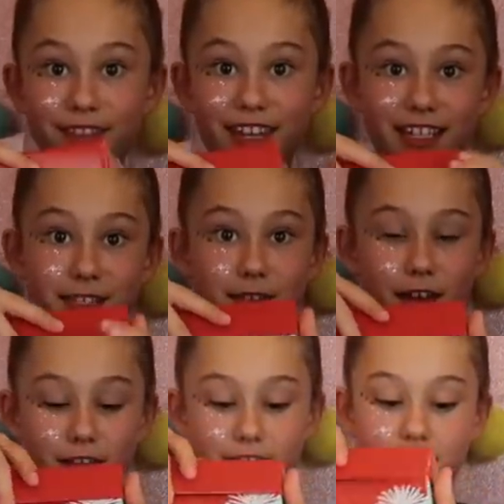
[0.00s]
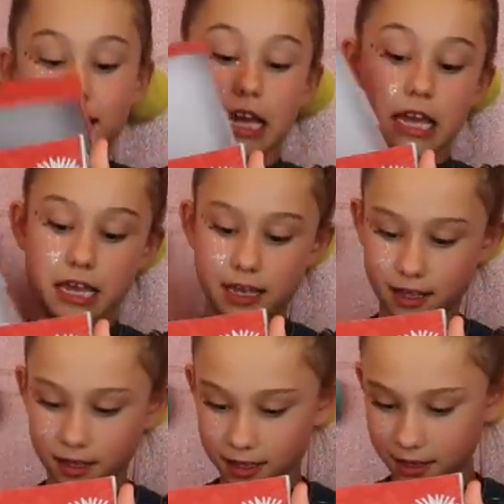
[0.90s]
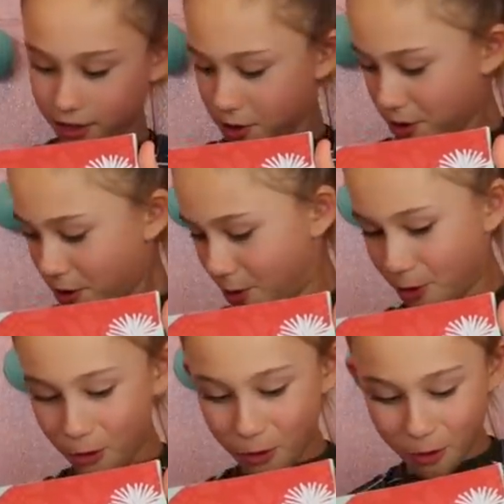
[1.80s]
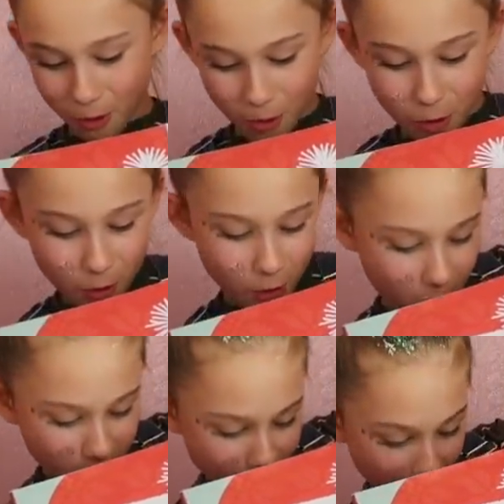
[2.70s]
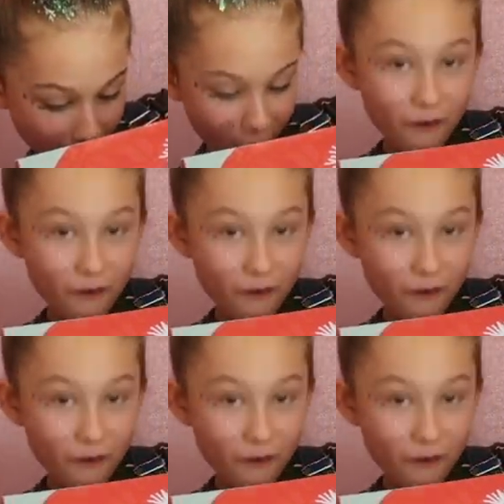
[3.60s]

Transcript: Let's see. Ooh!